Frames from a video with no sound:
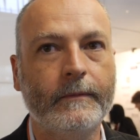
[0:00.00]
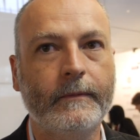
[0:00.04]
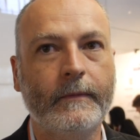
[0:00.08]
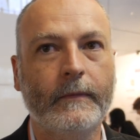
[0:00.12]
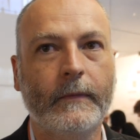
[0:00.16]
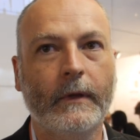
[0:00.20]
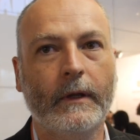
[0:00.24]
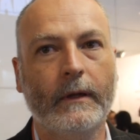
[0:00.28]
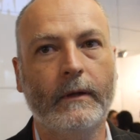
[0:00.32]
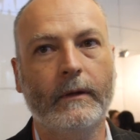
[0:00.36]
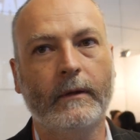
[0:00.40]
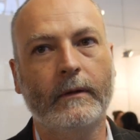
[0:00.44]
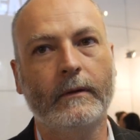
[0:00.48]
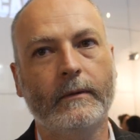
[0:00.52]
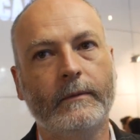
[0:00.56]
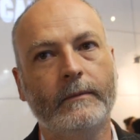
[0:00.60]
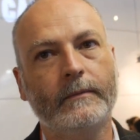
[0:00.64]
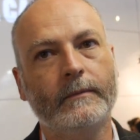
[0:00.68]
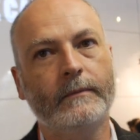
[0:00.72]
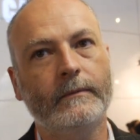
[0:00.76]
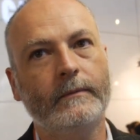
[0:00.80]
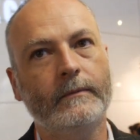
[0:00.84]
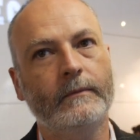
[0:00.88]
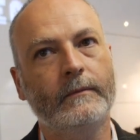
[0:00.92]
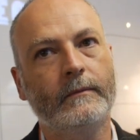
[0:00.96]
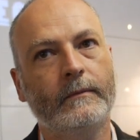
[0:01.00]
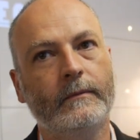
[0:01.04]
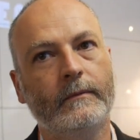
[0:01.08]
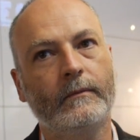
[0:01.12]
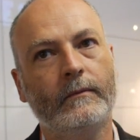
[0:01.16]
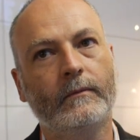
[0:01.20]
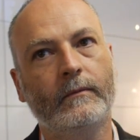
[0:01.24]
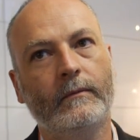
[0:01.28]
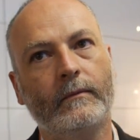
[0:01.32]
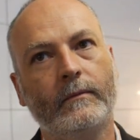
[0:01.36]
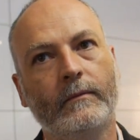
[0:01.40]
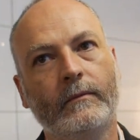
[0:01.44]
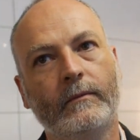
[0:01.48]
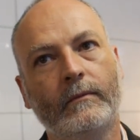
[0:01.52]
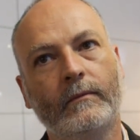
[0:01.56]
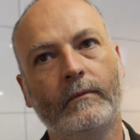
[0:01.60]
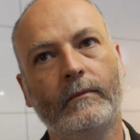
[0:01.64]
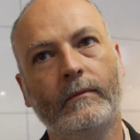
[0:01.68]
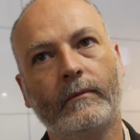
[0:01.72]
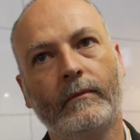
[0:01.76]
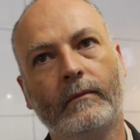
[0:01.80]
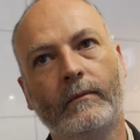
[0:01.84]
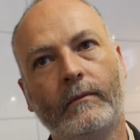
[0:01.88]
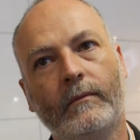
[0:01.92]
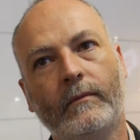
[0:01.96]
All right, and you also have a meeting room.
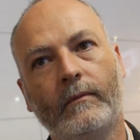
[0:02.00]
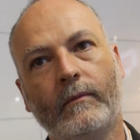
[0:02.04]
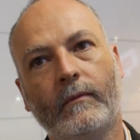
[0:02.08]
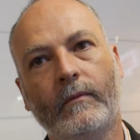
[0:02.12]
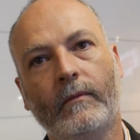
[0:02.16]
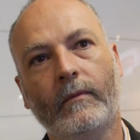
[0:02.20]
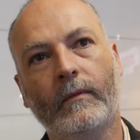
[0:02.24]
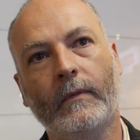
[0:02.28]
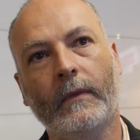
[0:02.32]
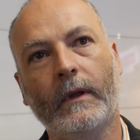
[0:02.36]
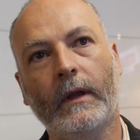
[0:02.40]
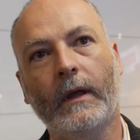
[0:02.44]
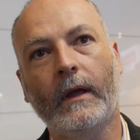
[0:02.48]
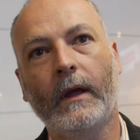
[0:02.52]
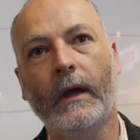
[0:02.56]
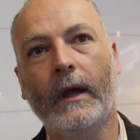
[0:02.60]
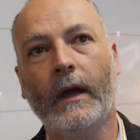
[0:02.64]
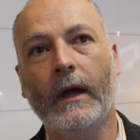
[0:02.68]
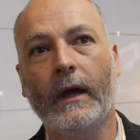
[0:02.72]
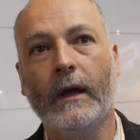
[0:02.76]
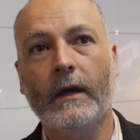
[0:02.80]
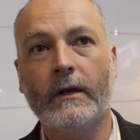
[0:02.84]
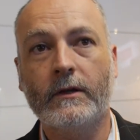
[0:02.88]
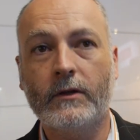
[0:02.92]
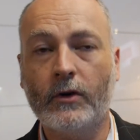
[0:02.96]
Maybe you're showing some more stuff here.